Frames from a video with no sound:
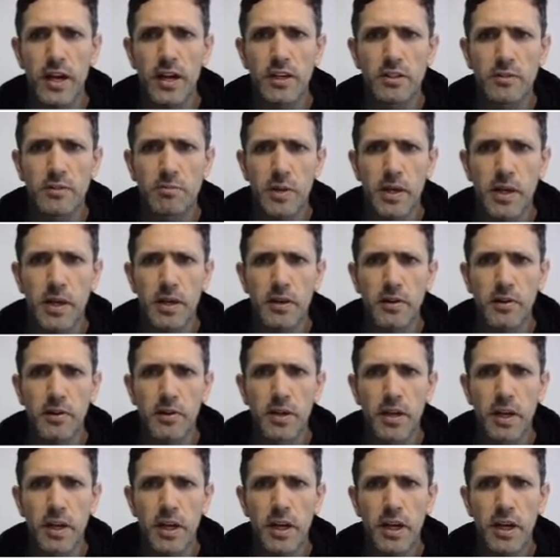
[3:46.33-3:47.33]
is bigger
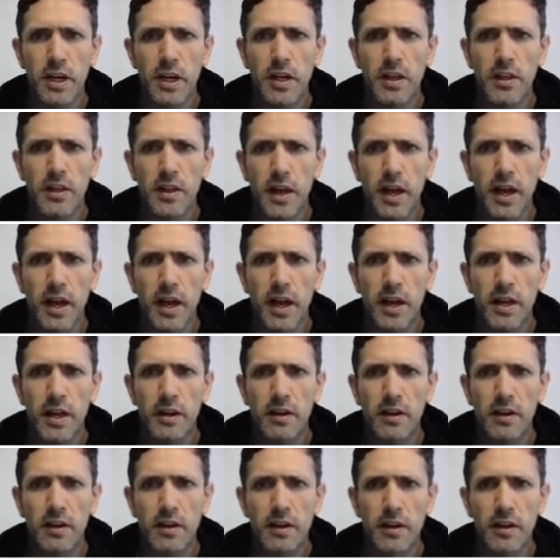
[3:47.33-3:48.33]

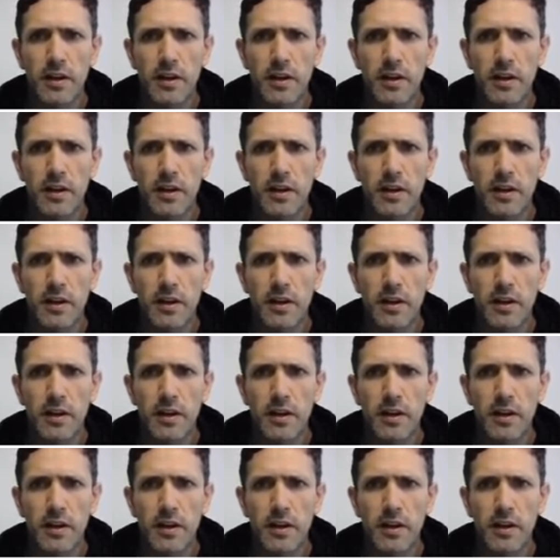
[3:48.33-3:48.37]
than